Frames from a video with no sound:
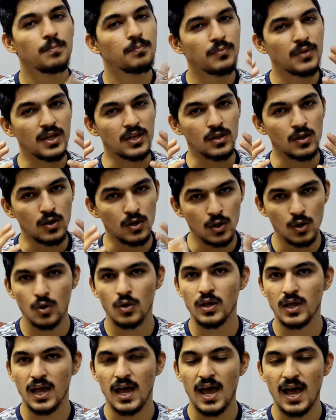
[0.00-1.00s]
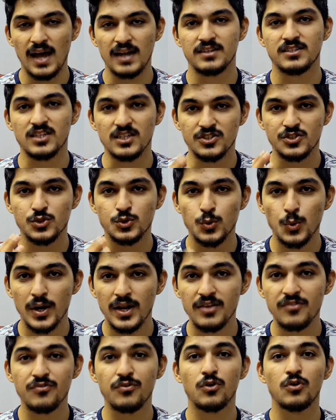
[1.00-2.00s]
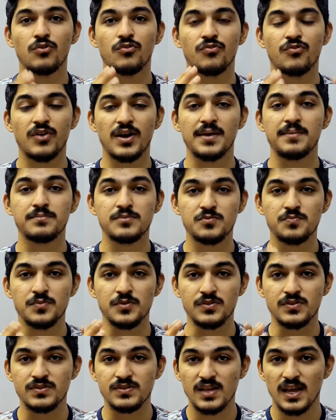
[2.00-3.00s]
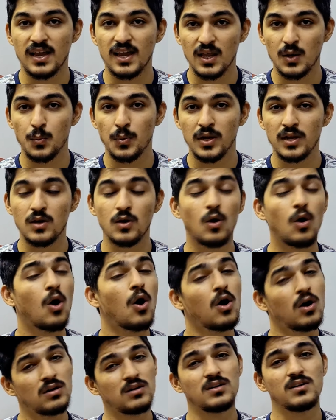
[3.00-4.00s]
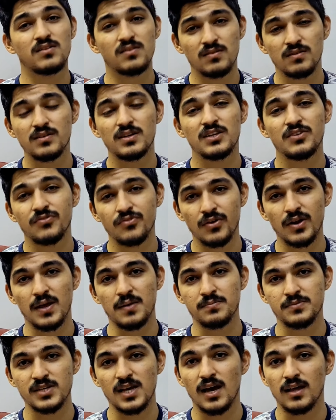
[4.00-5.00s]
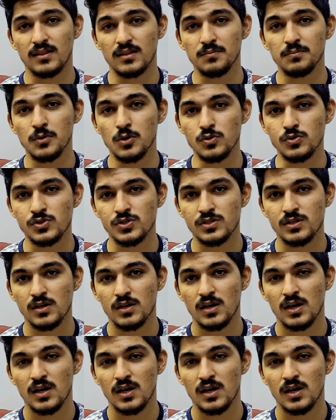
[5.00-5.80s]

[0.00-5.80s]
and you look at a 24 frames per second video or a 30 frames at the most.